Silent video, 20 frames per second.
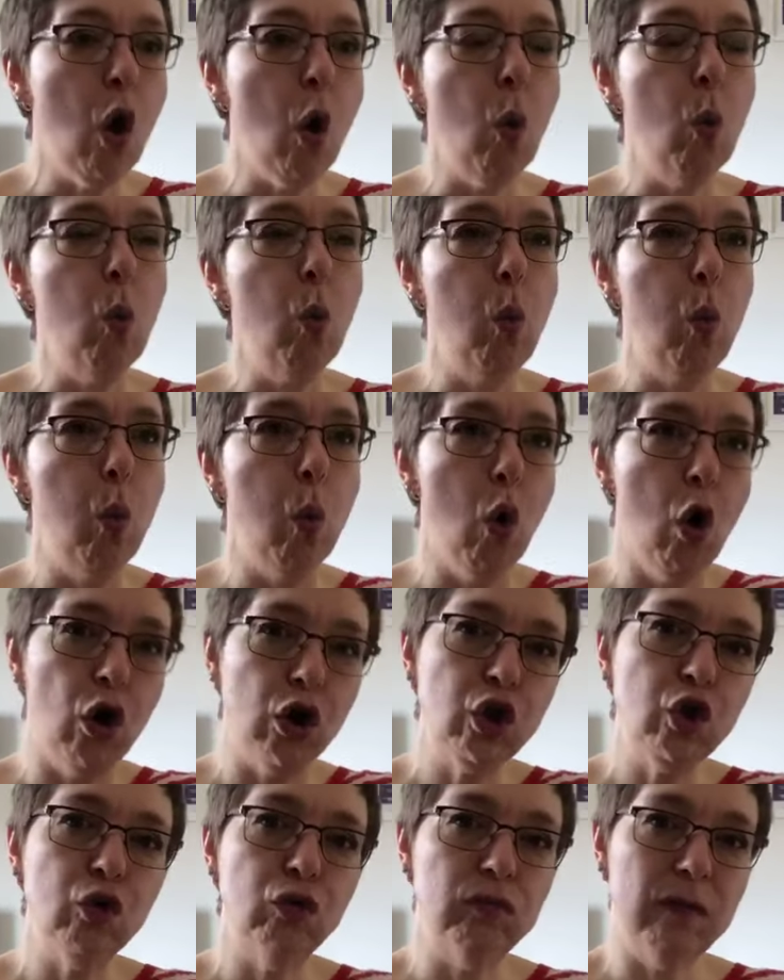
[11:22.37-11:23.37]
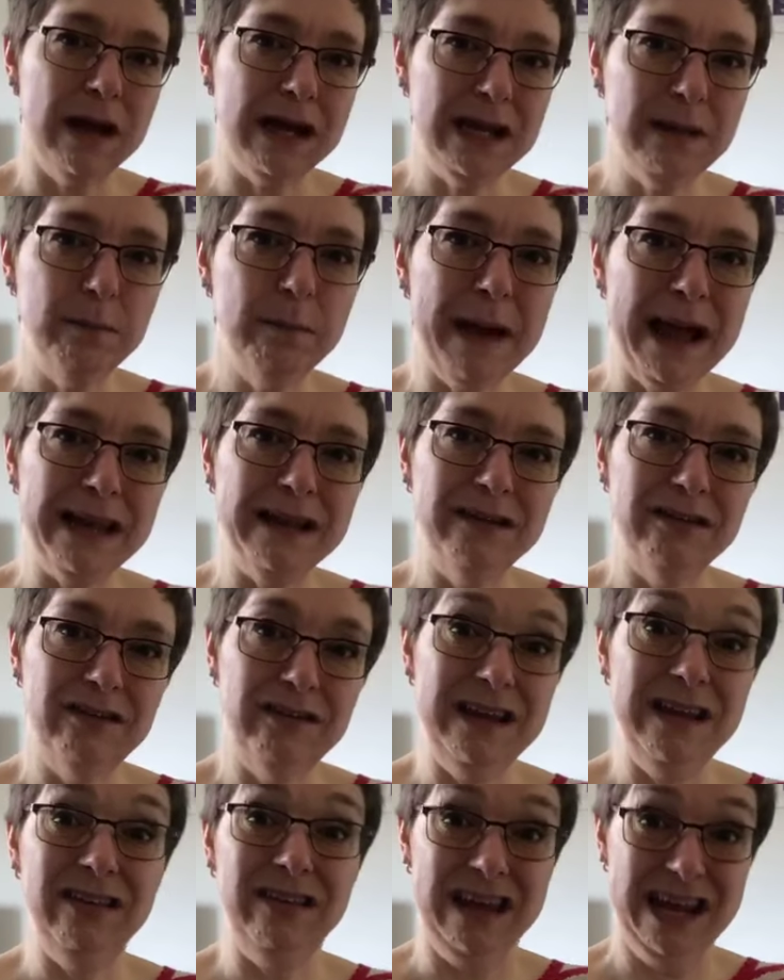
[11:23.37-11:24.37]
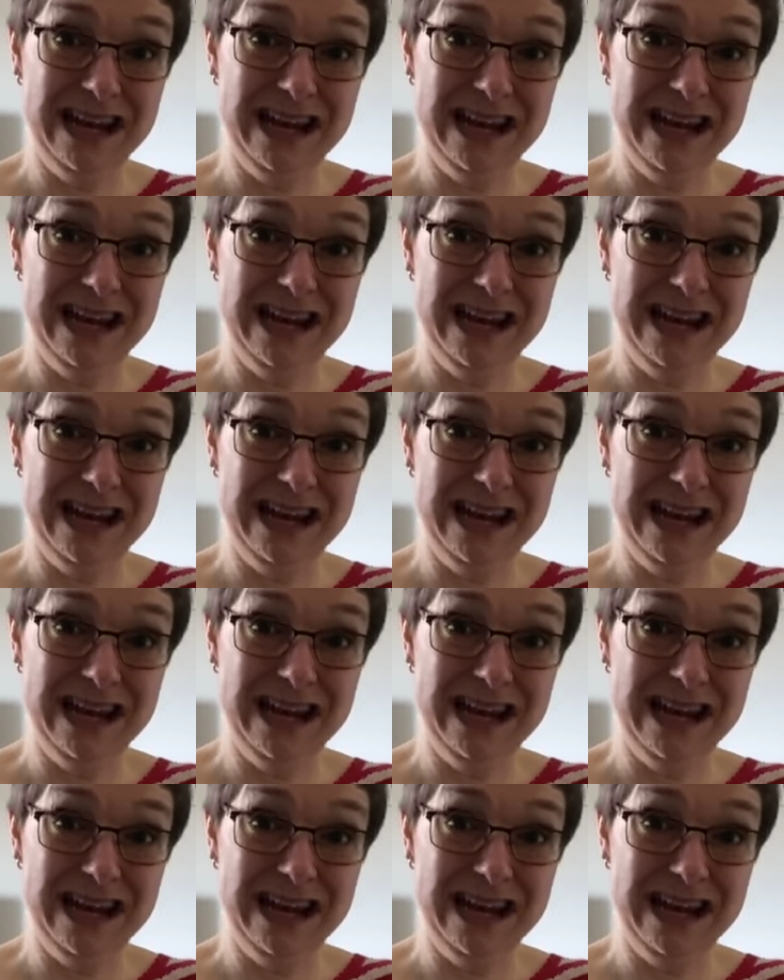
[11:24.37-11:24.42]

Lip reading: what your running balance is,